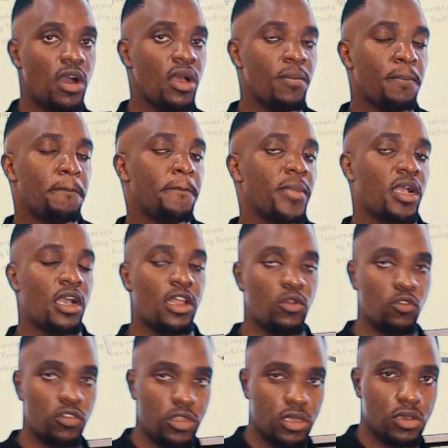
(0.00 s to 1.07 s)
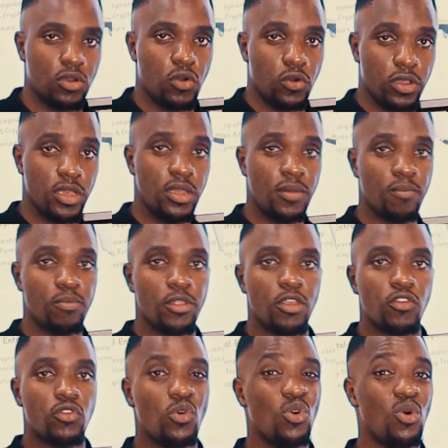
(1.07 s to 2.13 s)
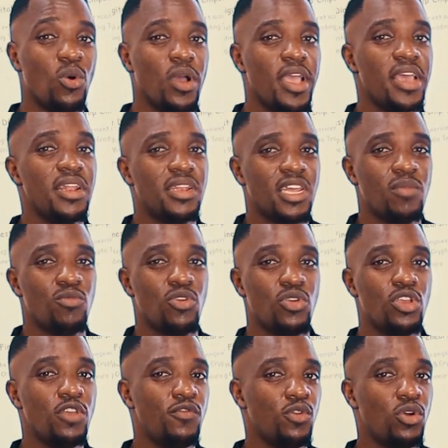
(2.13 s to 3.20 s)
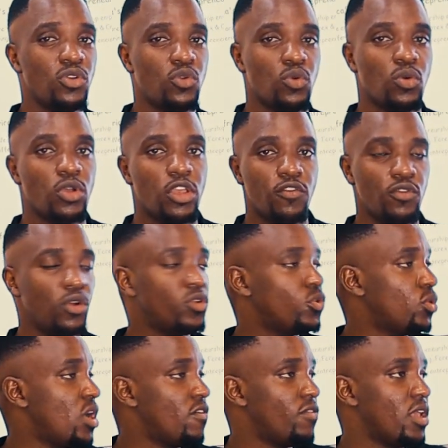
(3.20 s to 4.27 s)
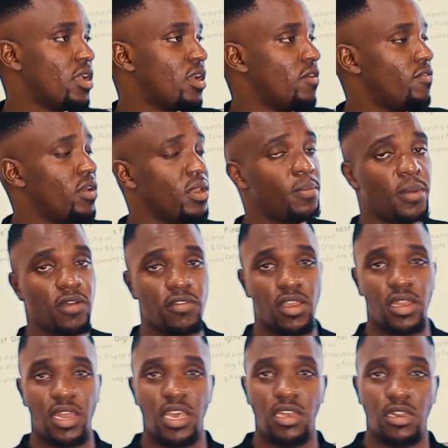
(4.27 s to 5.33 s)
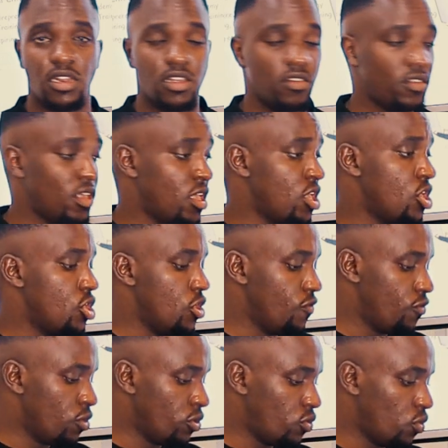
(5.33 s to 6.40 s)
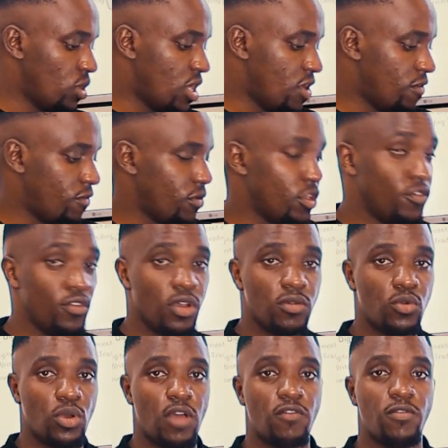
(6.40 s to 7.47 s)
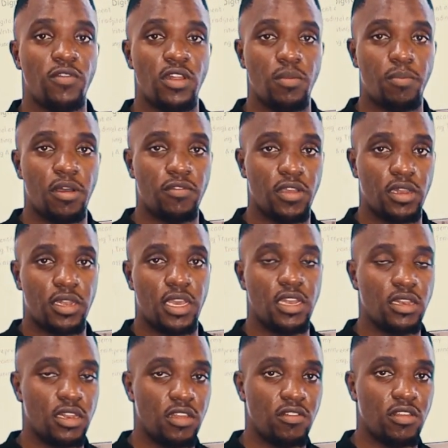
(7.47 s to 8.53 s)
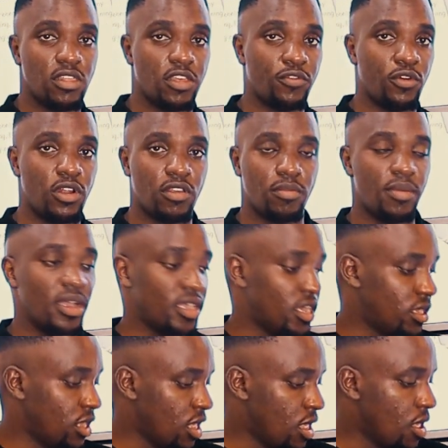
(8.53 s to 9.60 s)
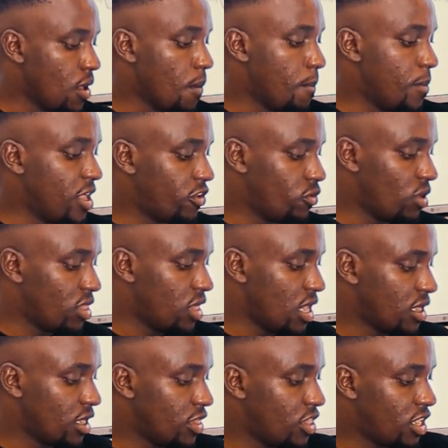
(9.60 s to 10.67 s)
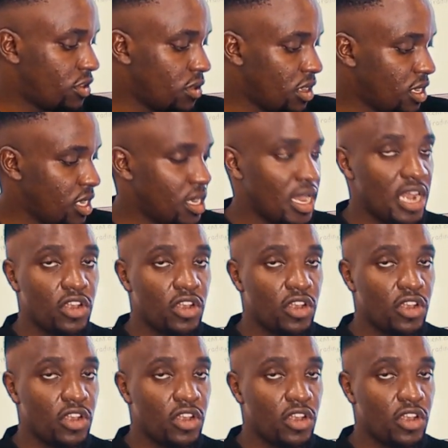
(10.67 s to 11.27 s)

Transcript: a candlestick. Okay. So anytime if you want to have like a very perfect entries, if you want to have very perfect entries in the forex market, make sure that the trend line